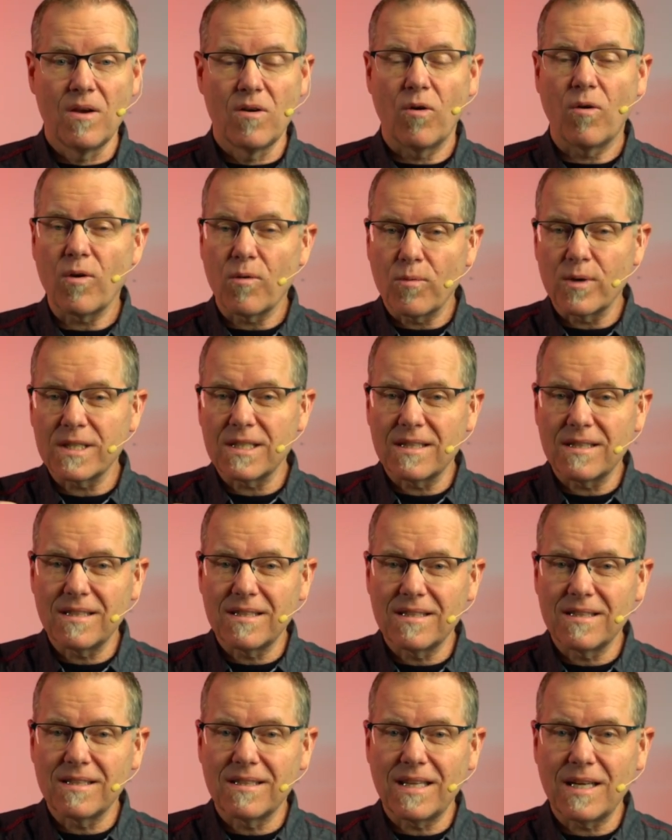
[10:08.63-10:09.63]
Or was it
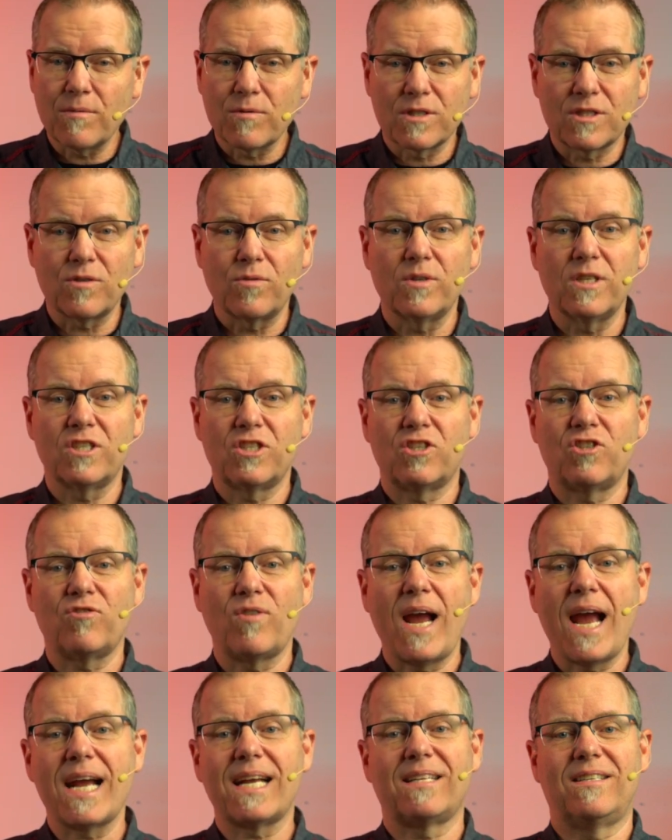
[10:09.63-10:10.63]
they were so
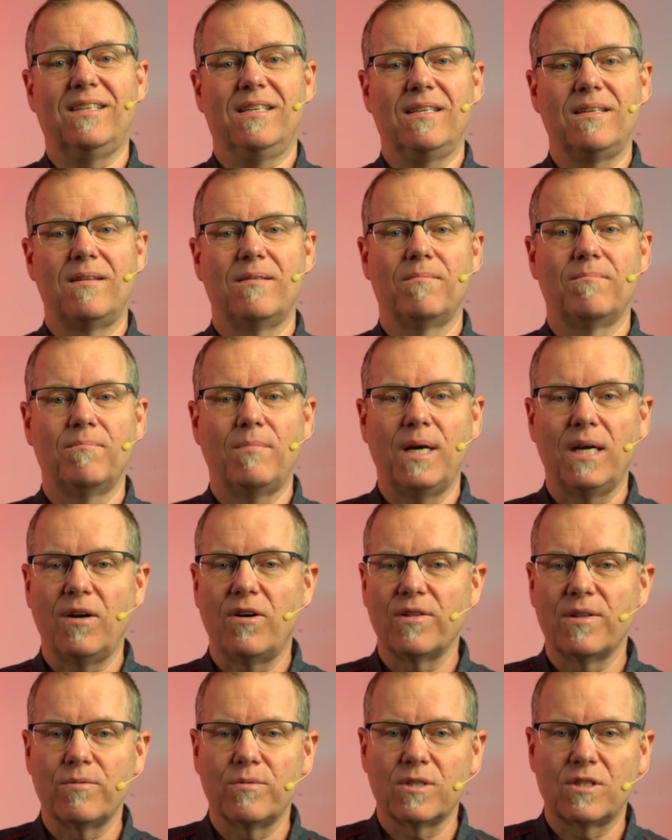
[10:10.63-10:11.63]
distracted by
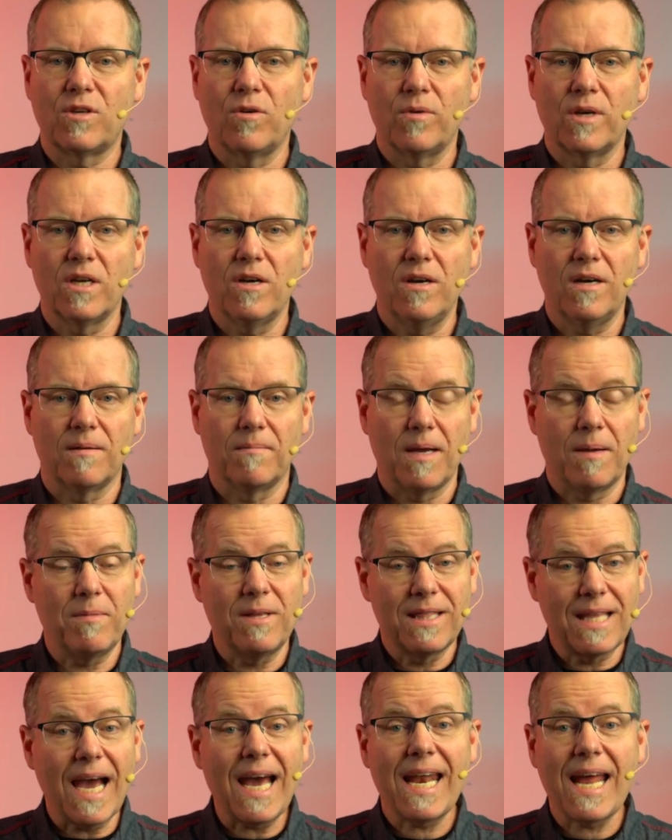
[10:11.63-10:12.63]
all that was going on. I
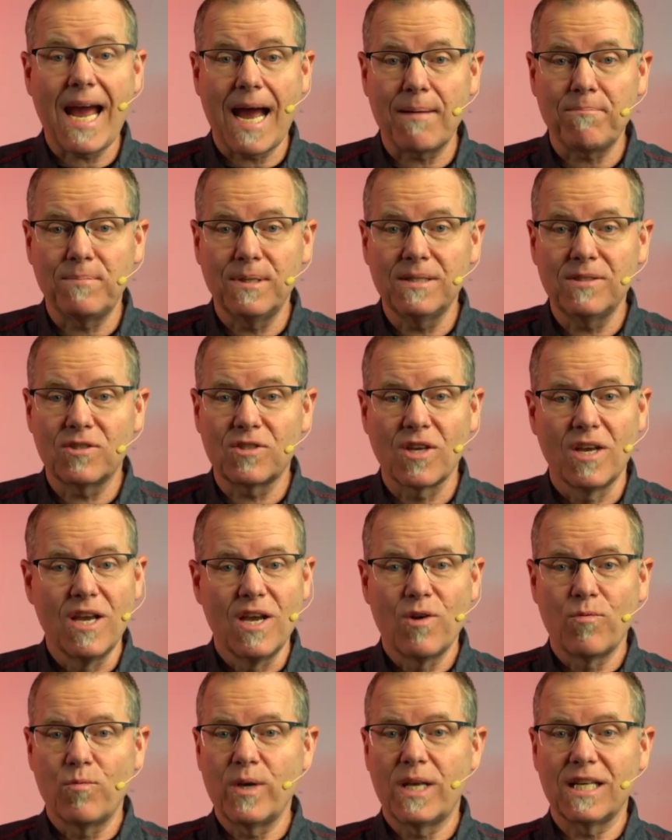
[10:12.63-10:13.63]
mean, that happens.
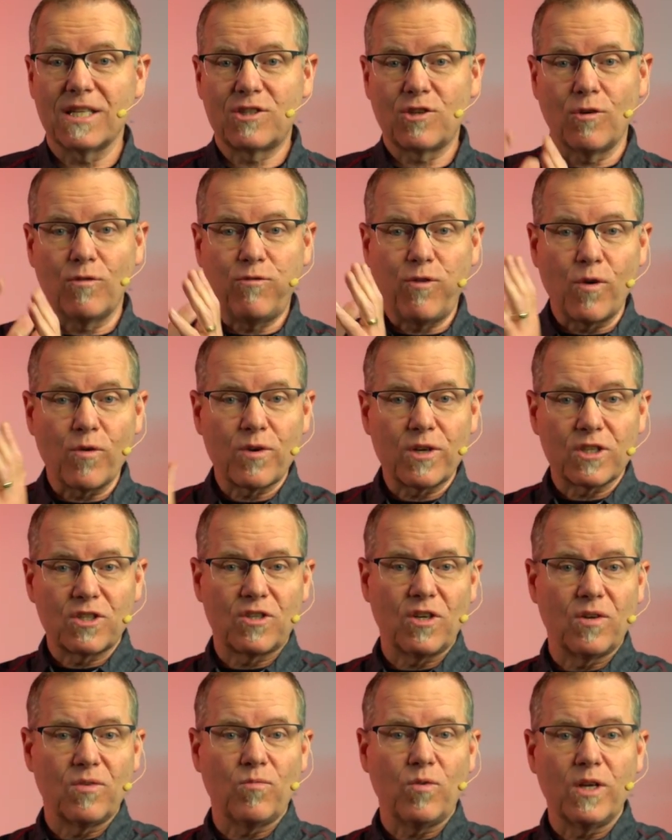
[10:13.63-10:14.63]
We get so focused
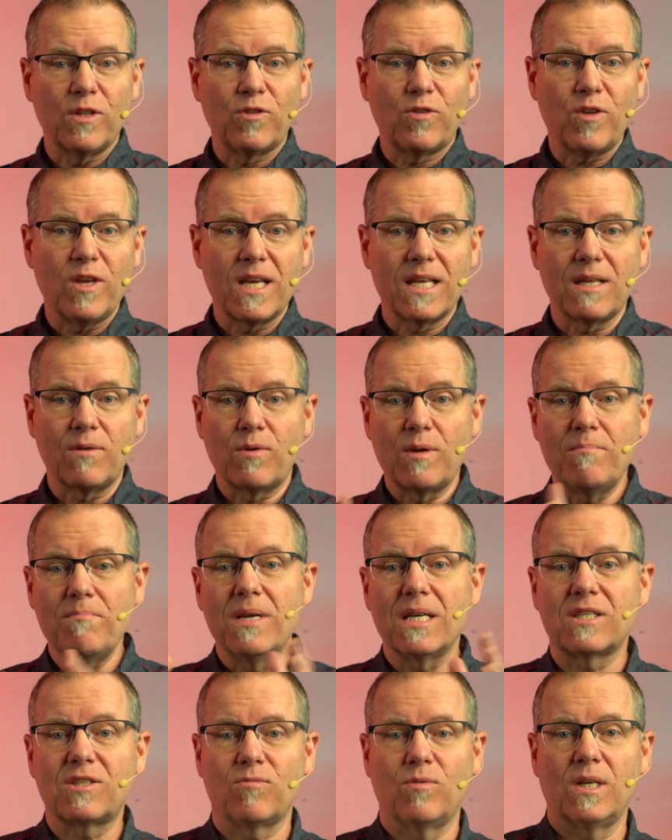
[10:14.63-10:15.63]
on one thing that we
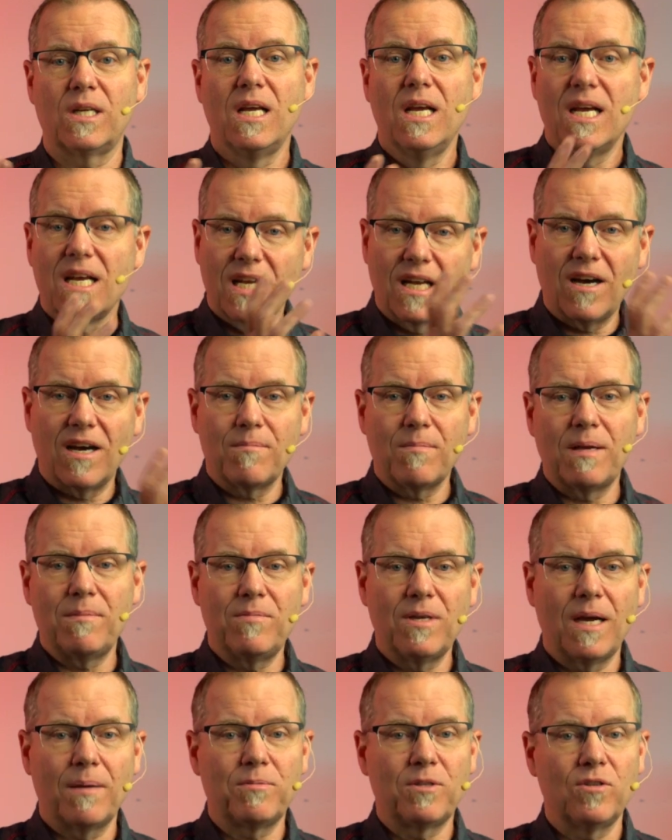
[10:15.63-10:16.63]
miss what God may
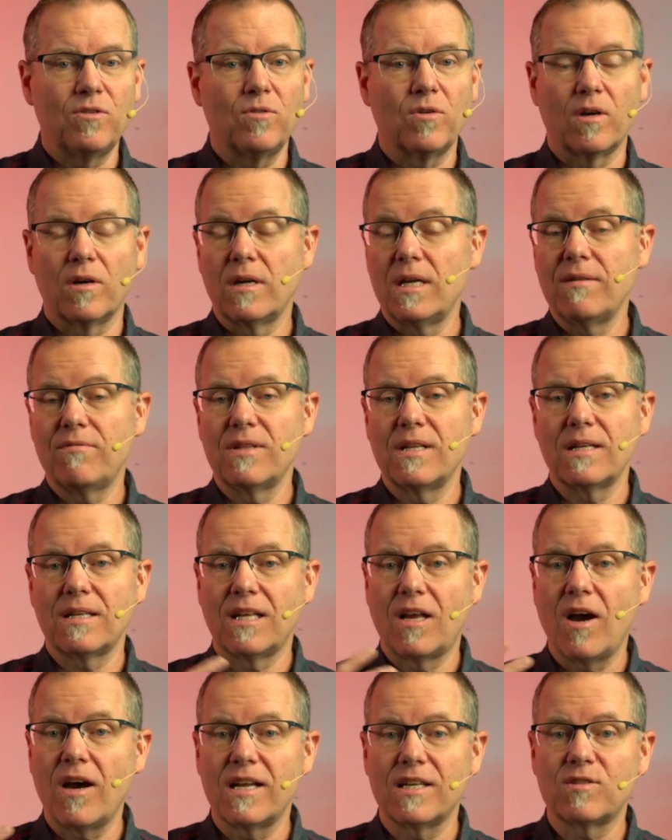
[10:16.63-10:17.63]
be up to, or even that
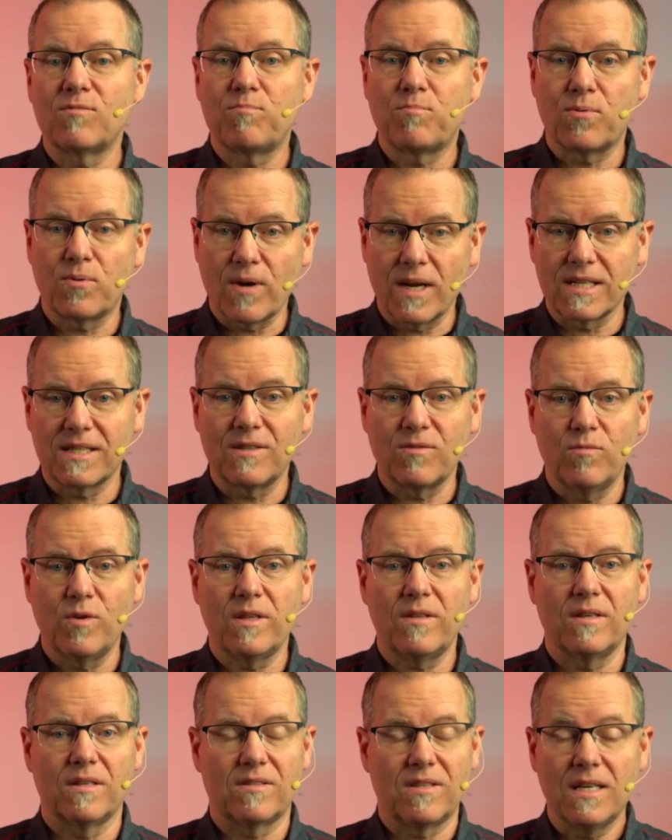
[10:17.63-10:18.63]
God is present
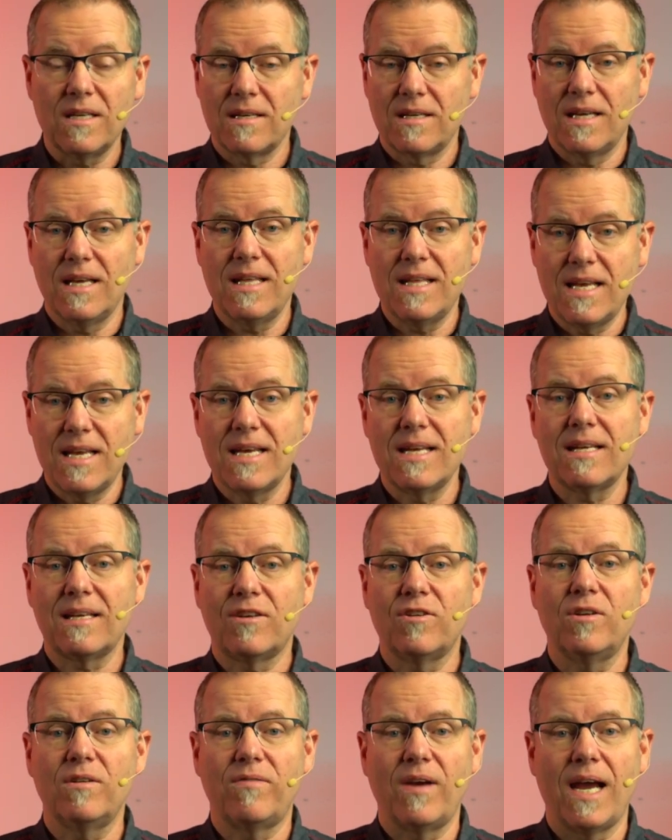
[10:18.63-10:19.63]
with us. It, it, it
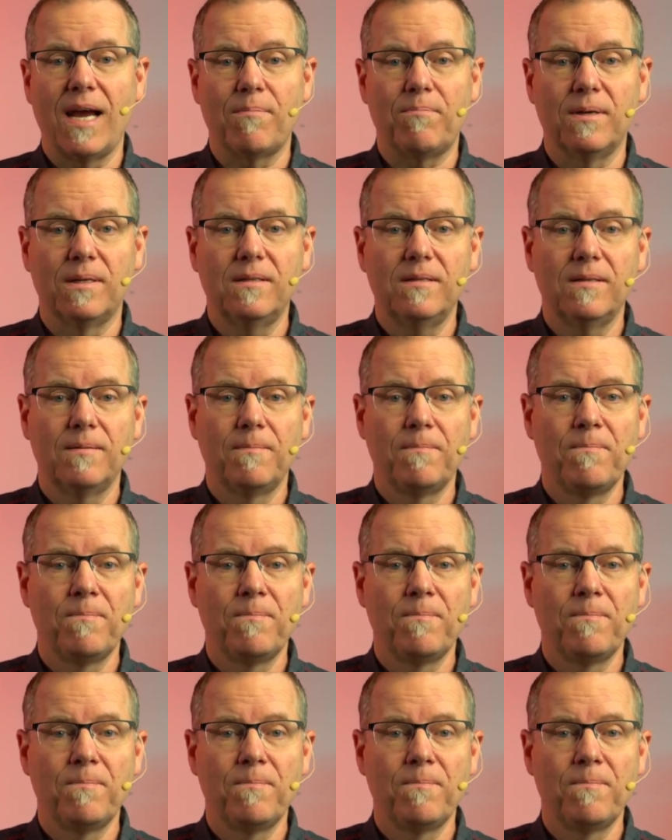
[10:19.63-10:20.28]
could have happened.